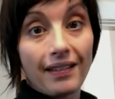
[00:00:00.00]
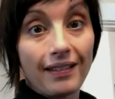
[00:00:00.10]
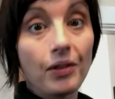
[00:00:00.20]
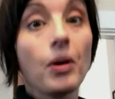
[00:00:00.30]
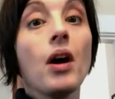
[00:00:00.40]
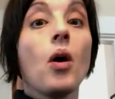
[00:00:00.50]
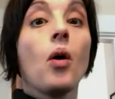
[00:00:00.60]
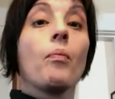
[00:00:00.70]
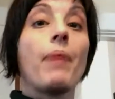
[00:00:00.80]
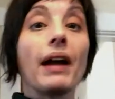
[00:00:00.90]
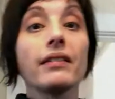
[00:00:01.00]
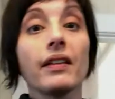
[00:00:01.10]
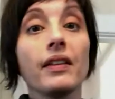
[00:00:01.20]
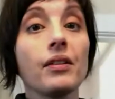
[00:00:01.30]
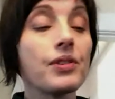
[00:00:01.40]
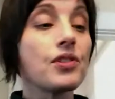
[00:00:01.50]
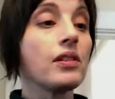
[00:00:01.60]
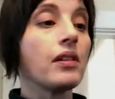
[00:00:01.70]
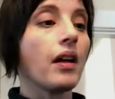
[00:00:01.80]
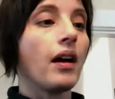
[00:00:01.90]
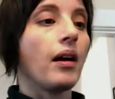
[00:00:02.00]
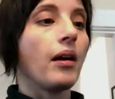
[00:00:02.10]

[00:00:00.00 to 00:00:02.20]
So back to the original